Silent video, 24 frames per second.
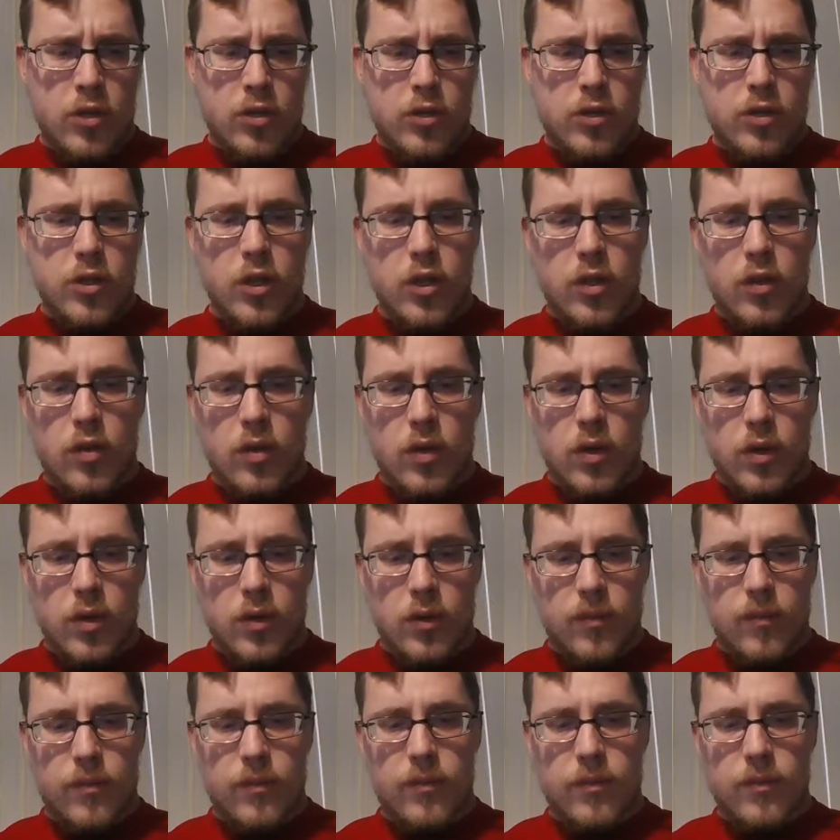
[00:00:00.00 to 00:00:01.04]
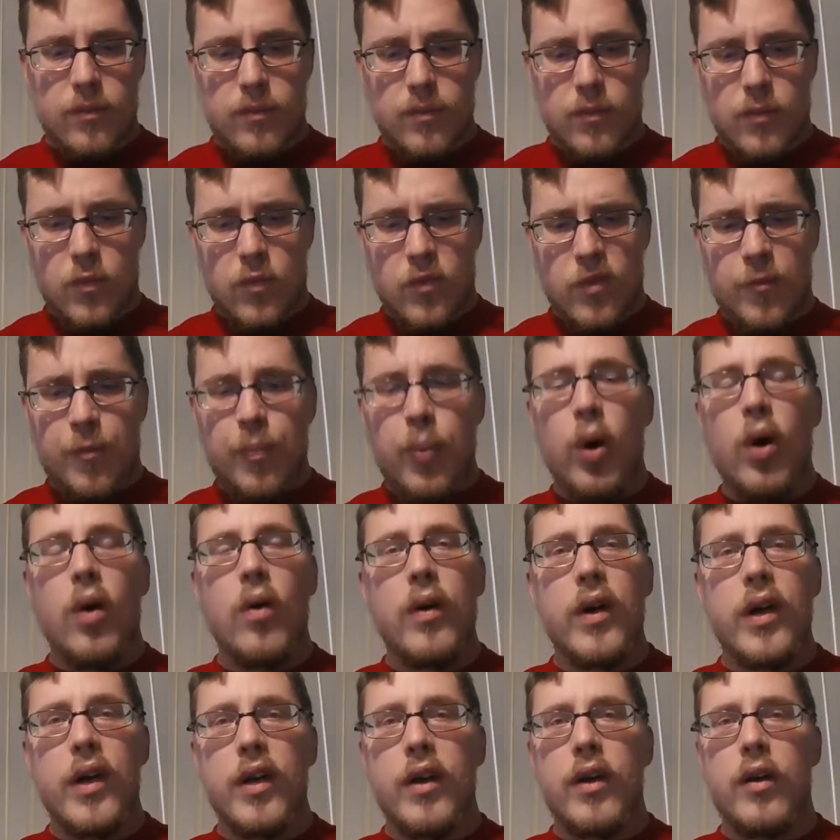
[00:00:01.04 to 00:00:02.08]
So, with
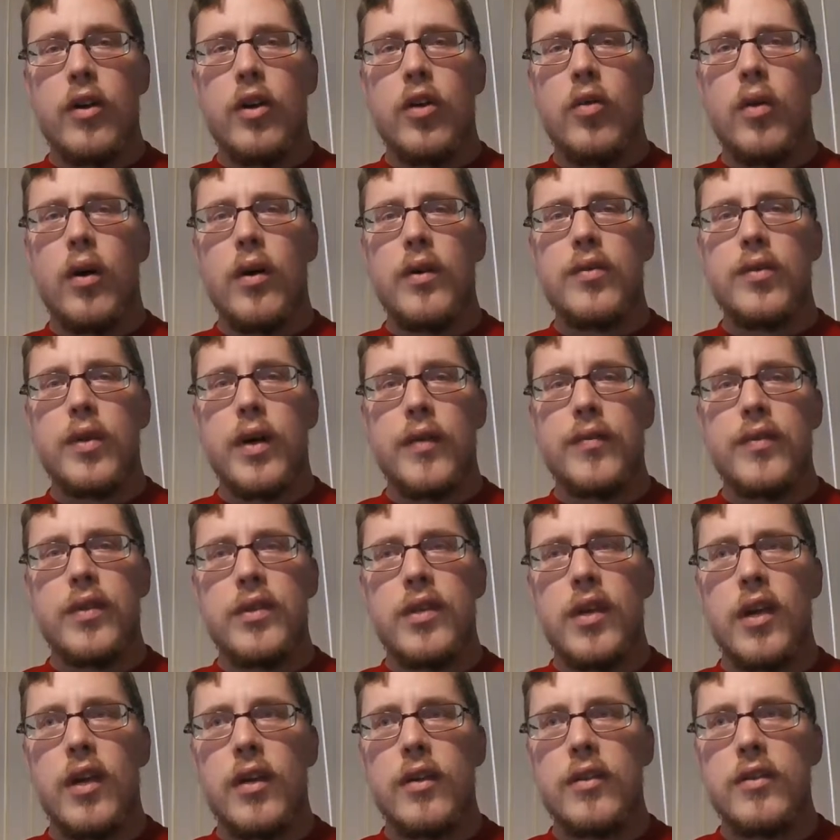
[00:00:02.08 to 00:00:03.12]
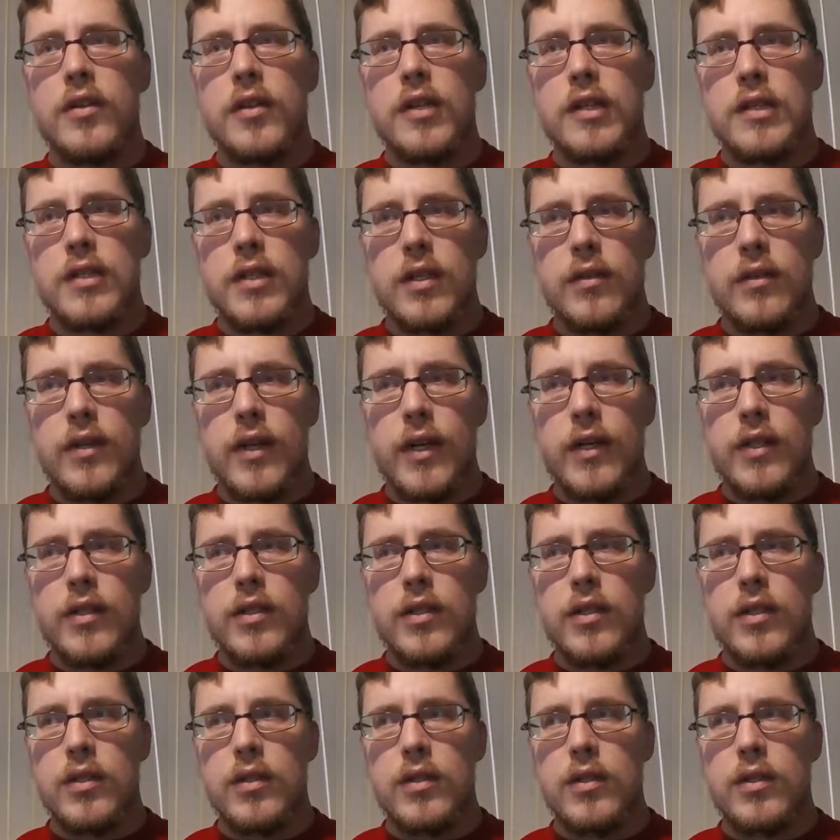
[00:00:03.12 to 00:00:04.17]
polling, you also have to take into
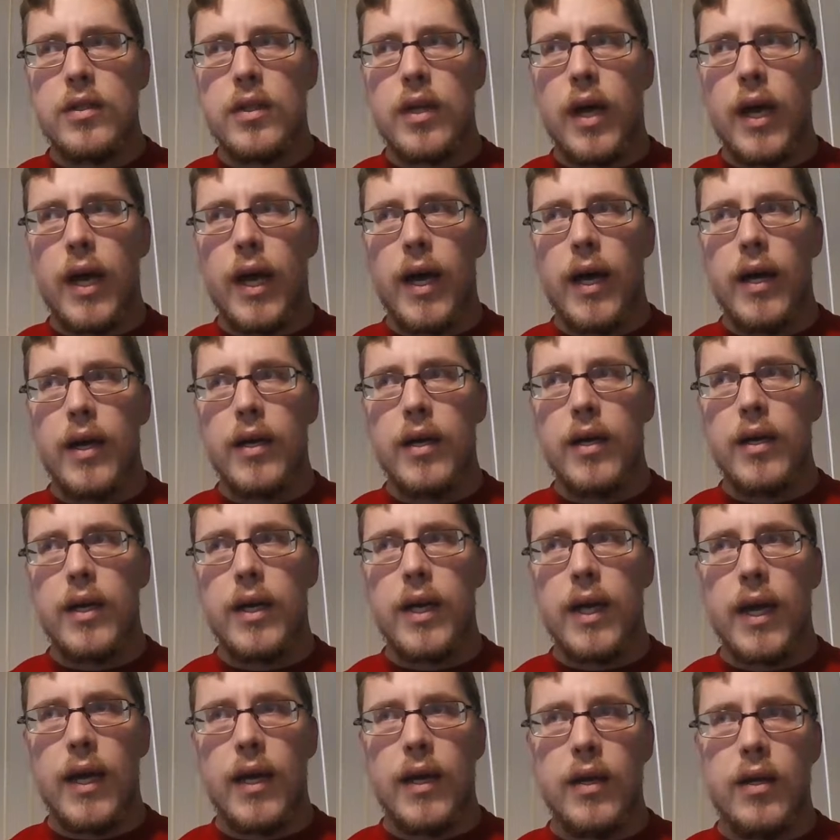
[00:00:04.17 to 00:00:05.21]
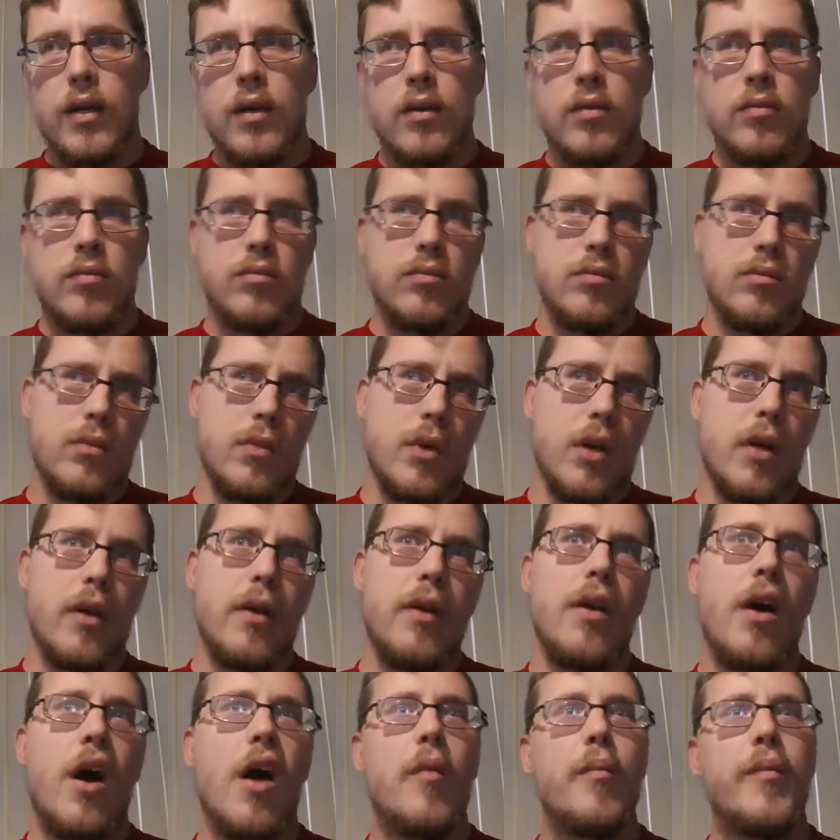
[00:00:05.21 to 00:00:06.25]
consideration that, again,
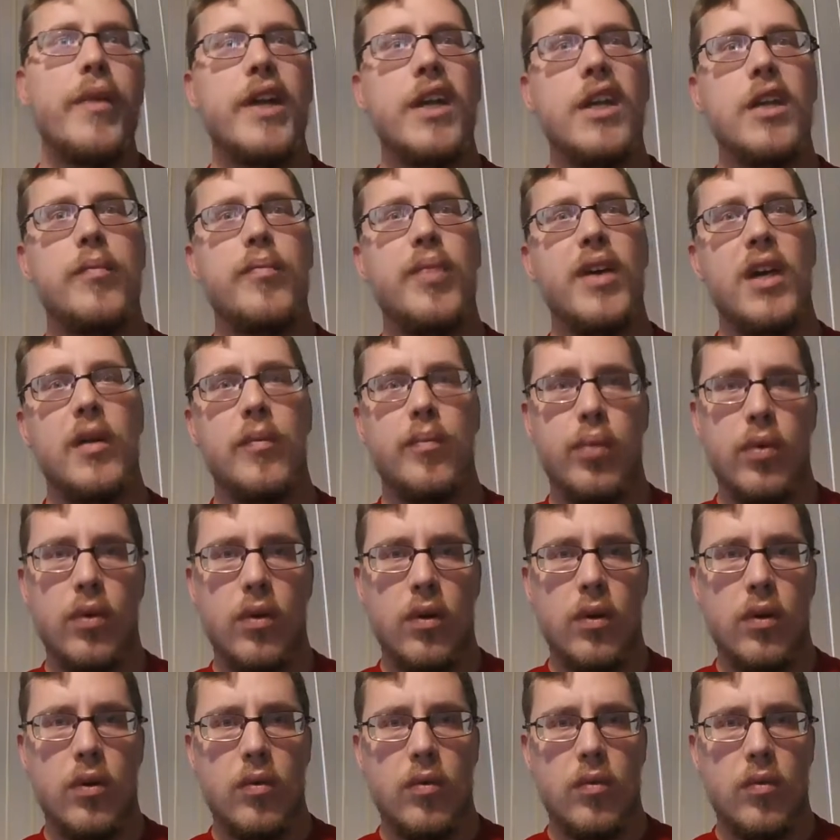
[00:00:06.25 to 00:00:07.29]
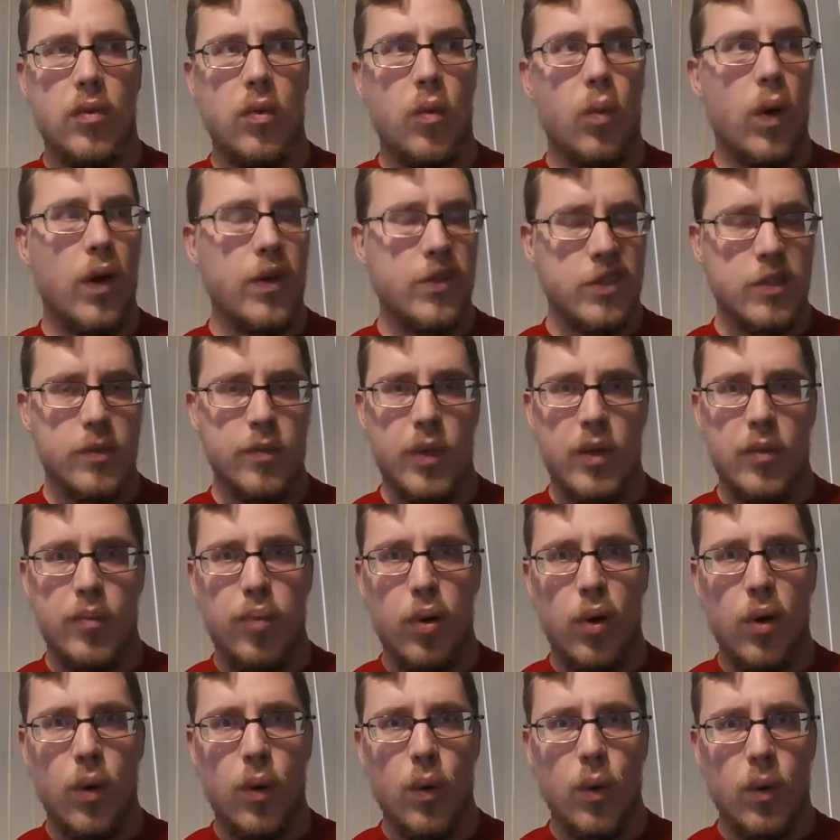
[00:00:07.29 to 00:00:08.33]
not many people want to be
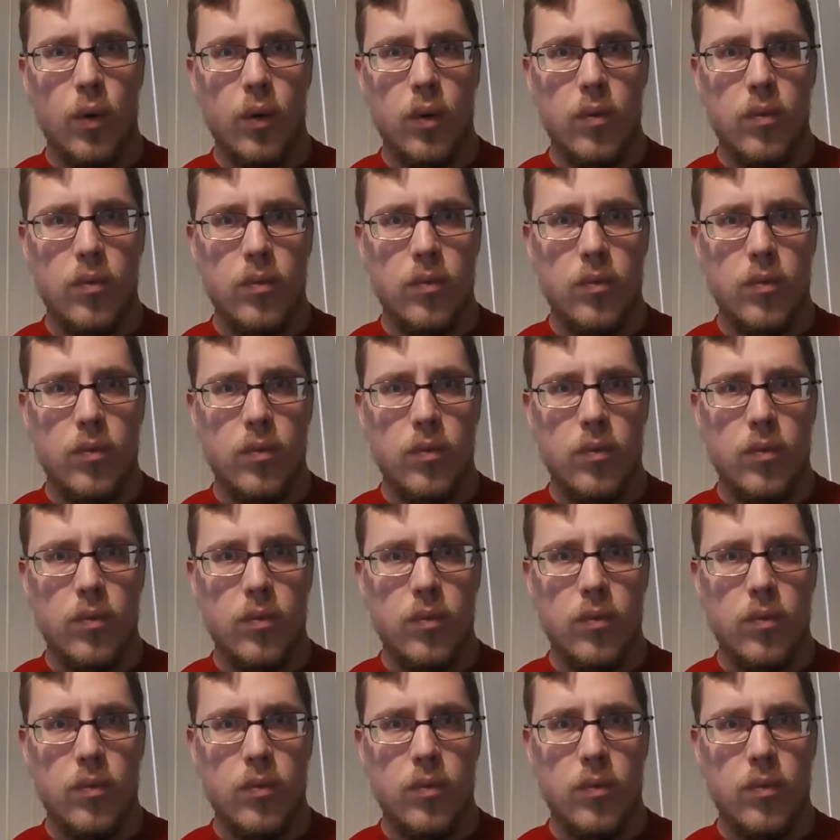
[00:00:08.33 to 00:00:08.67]
polled.